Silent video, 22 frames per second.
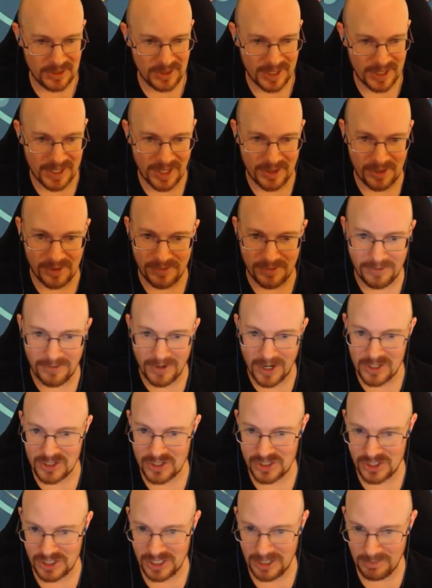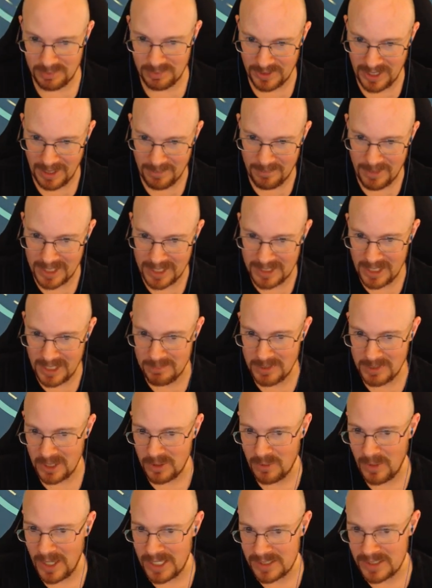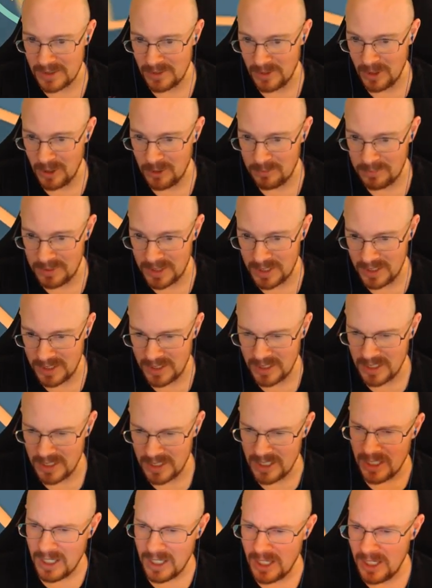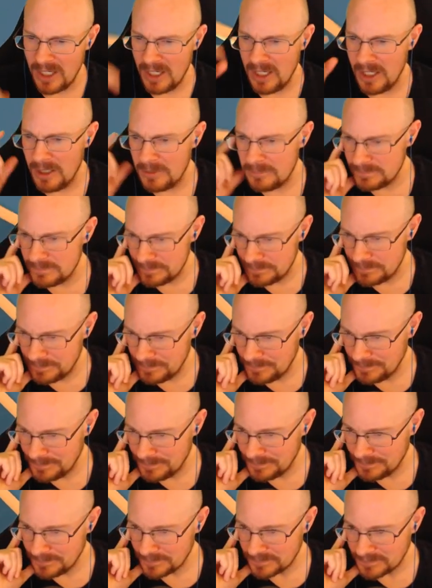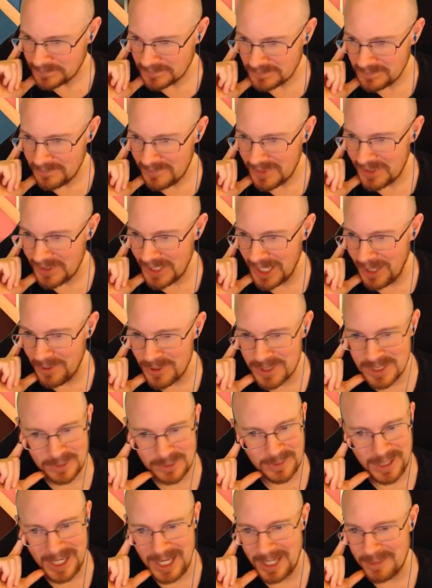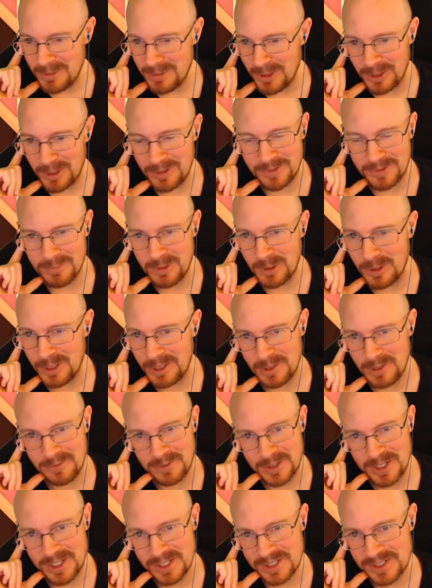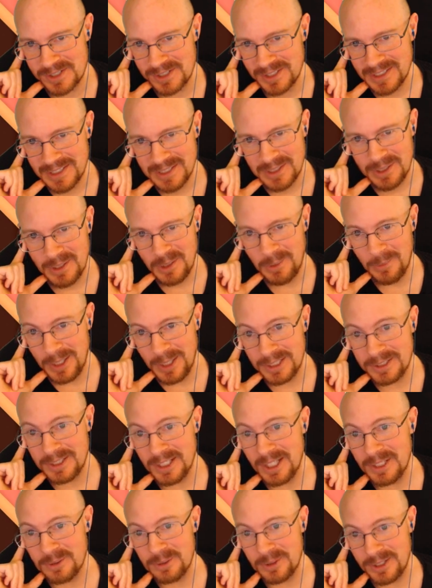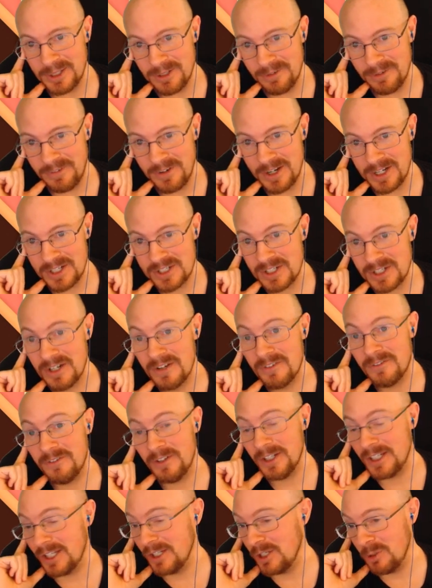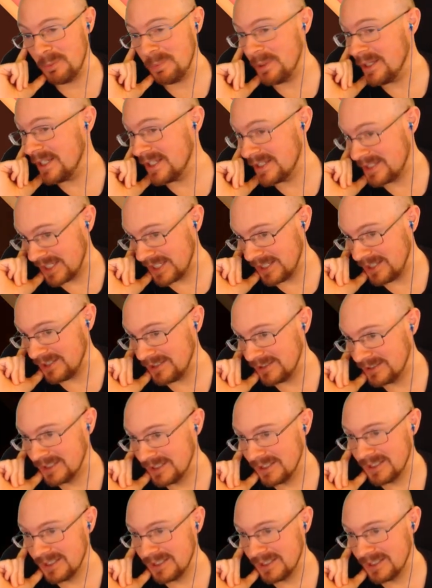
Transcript: another fun ship that might not be quite so OP. Um, that was the Randmower from Oreofish. Well done, Oreofish. Freaking OP as hell.